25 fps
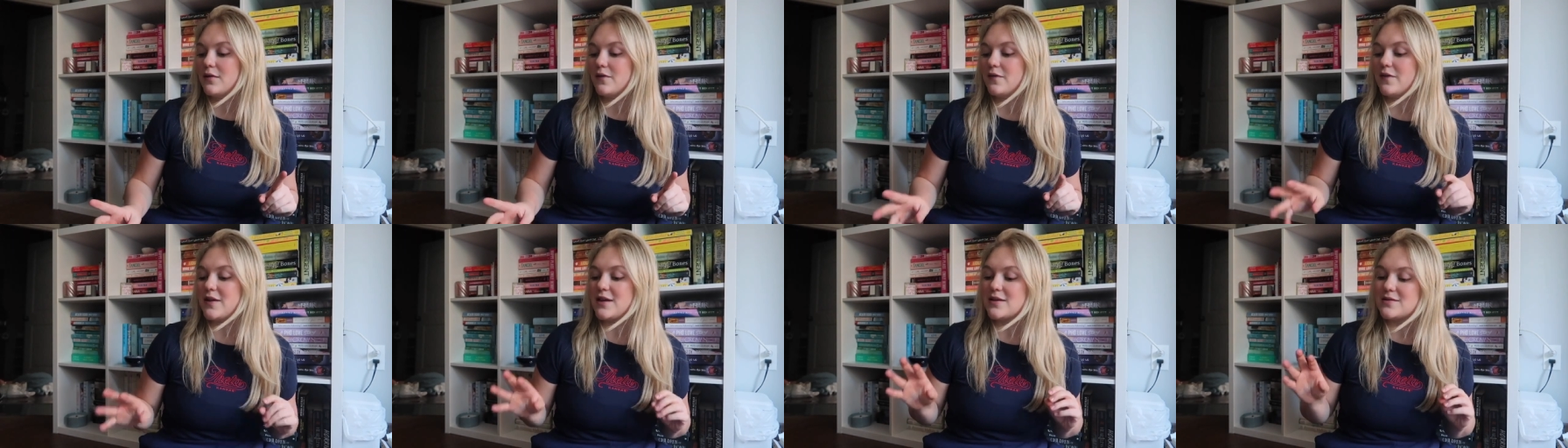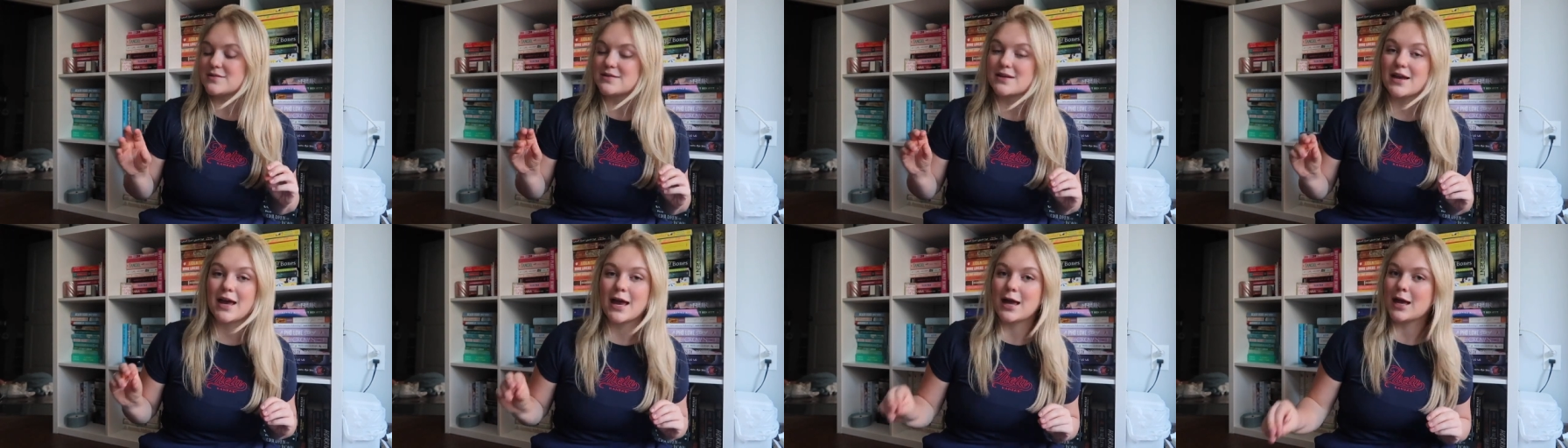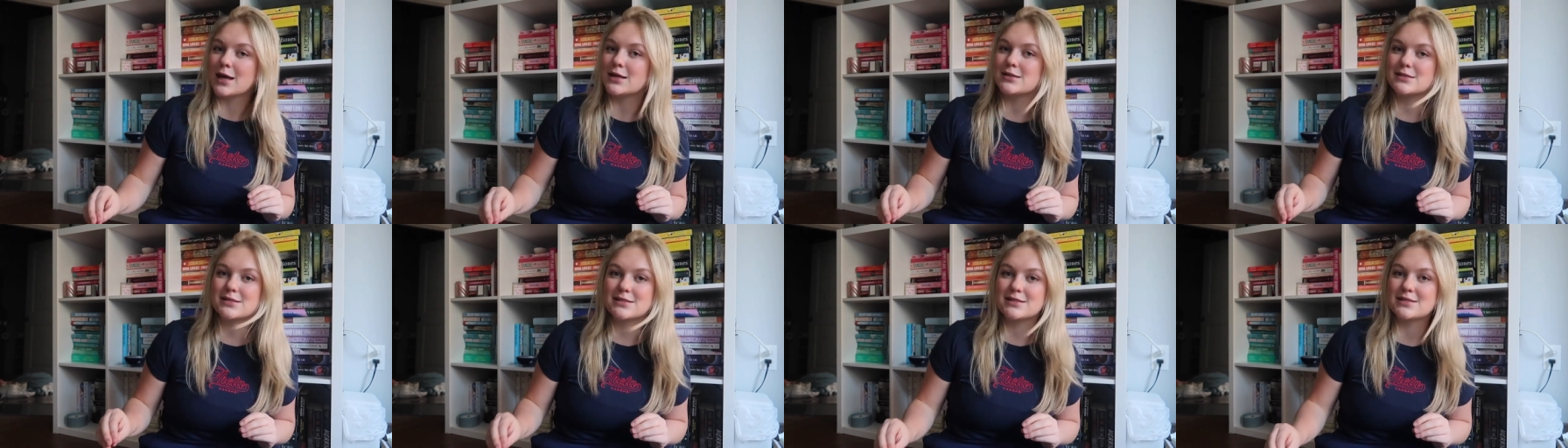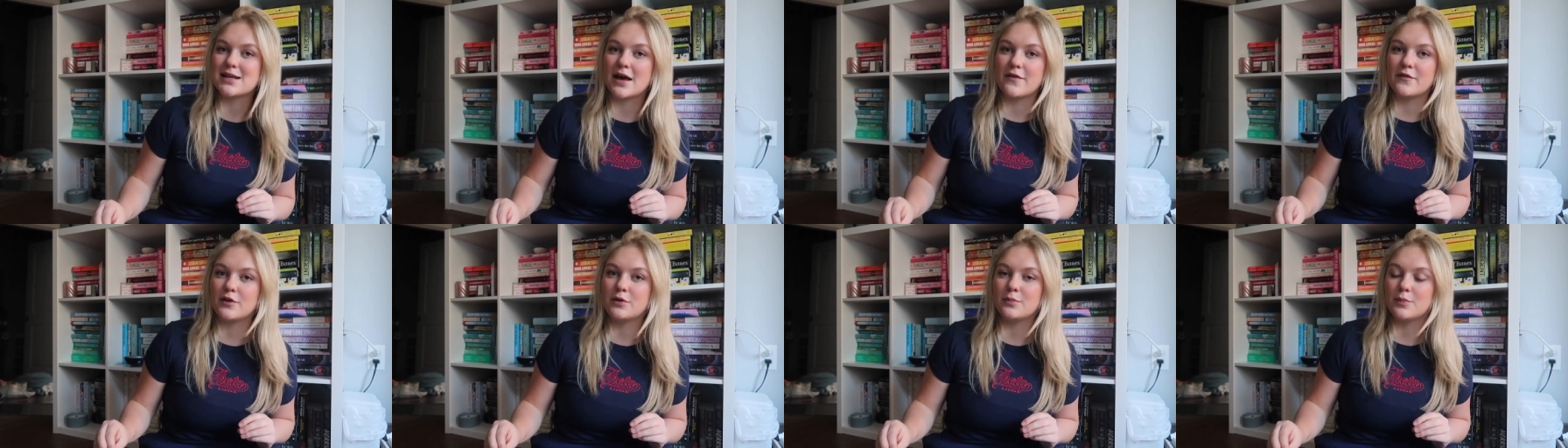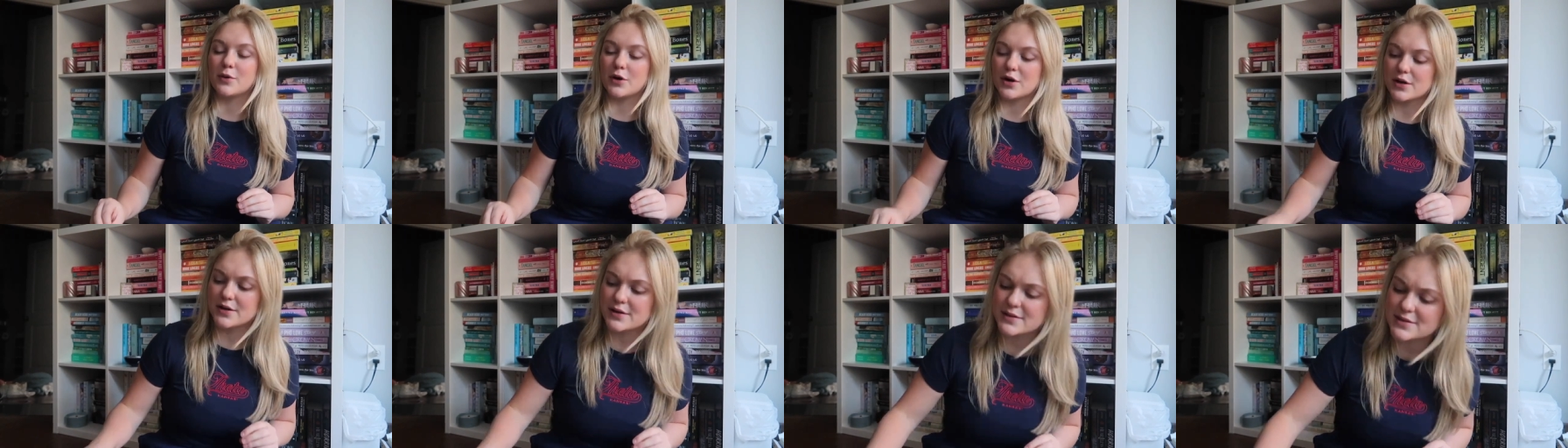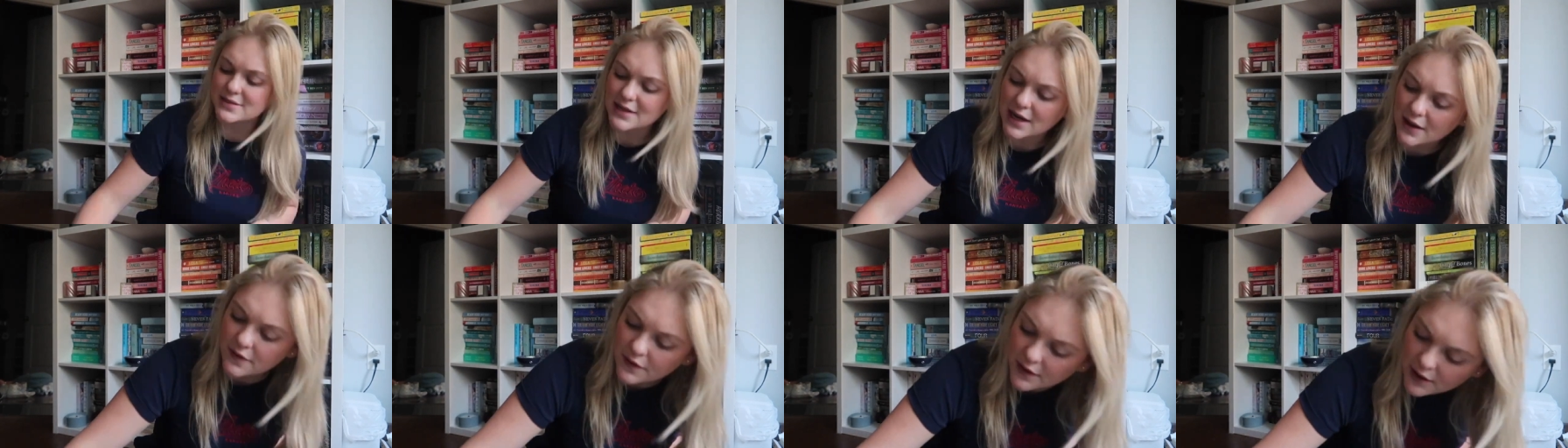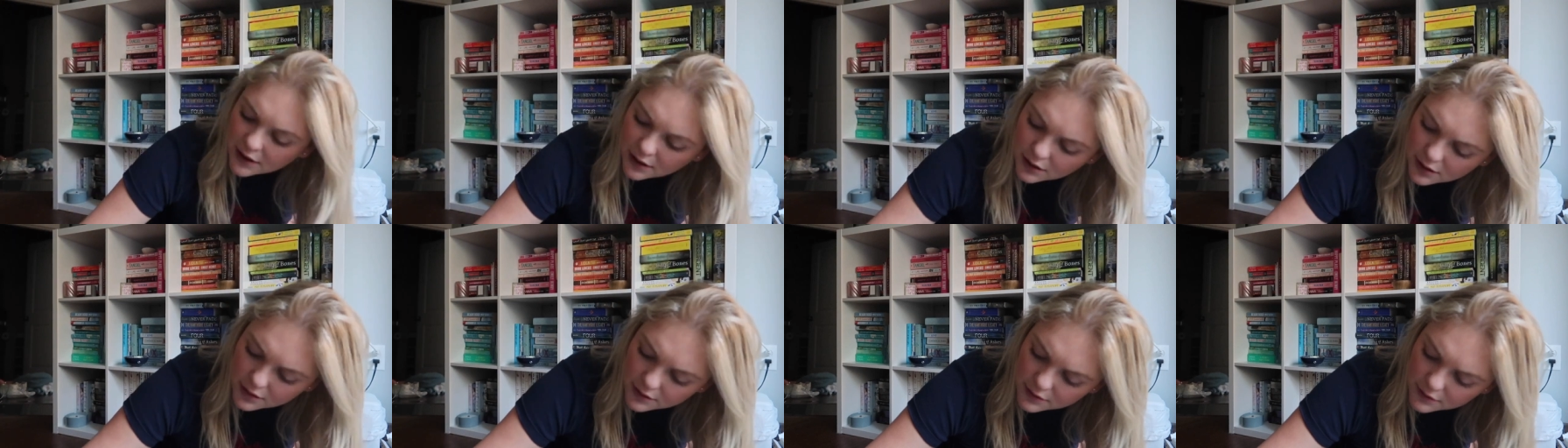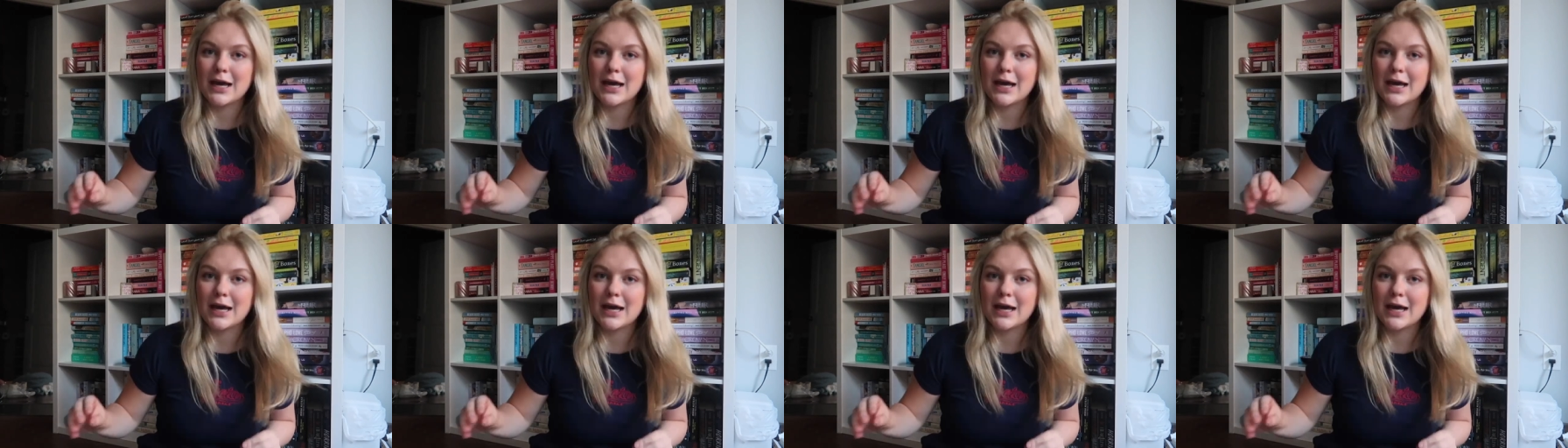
these 7 books, I think.